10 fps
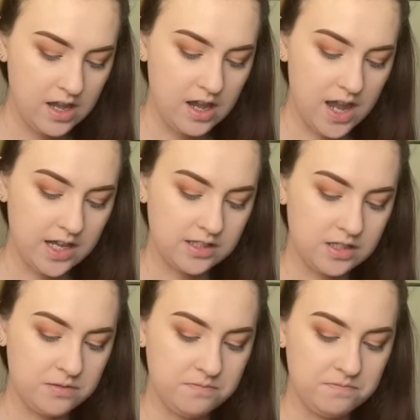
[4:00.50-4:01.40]
and
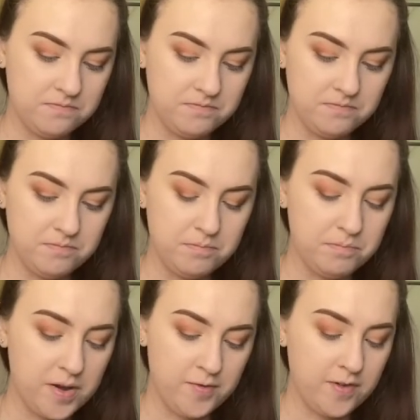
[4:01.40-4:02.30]
to
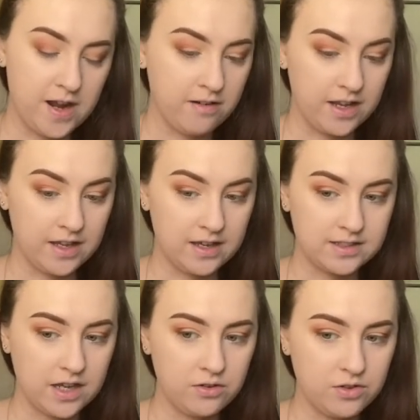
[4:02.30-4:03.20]
buff it out, I guess.
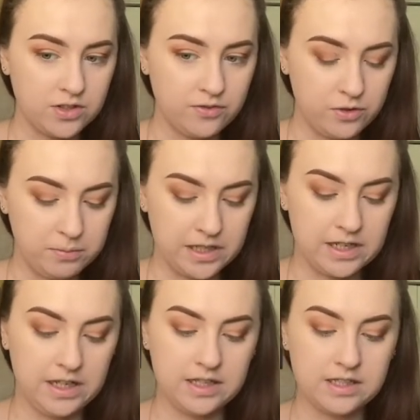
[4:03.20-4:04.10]
I don't use it for
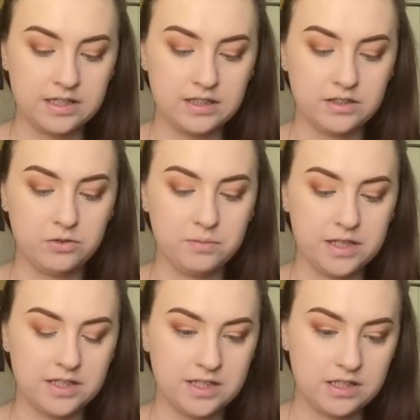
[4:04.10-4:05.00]
blending because it's a little bit
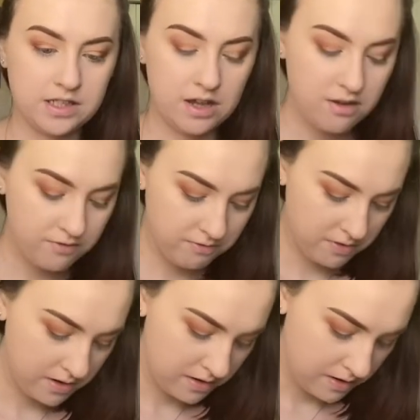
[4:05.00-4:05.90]
stiff.
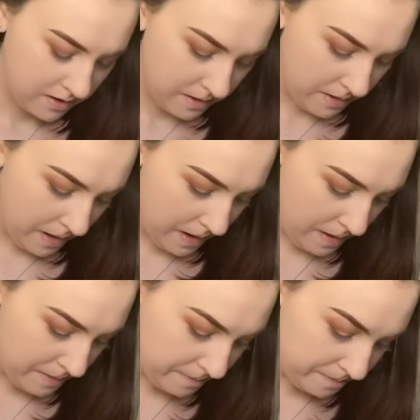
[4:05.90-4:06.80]

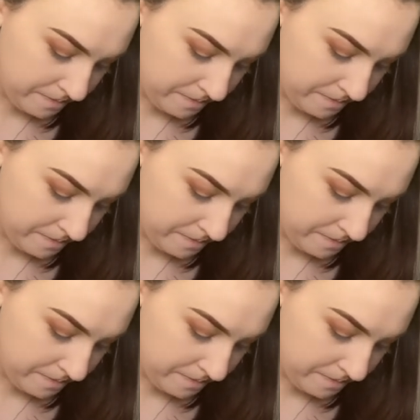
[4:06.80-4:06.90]
Here,